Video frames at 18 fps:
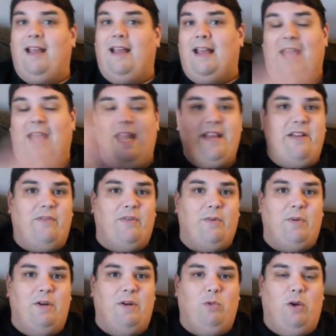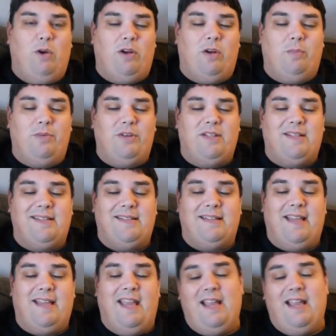Hey everyone, welcome to Princess
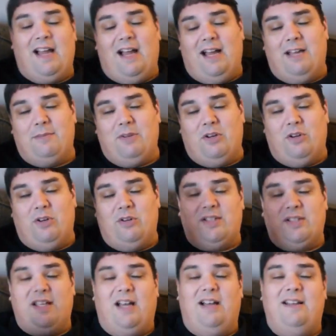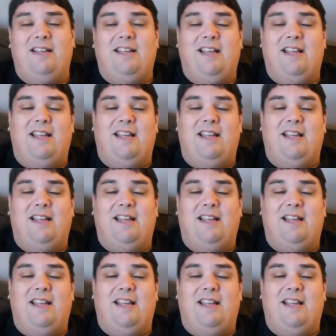Gay. I'm your host Connie,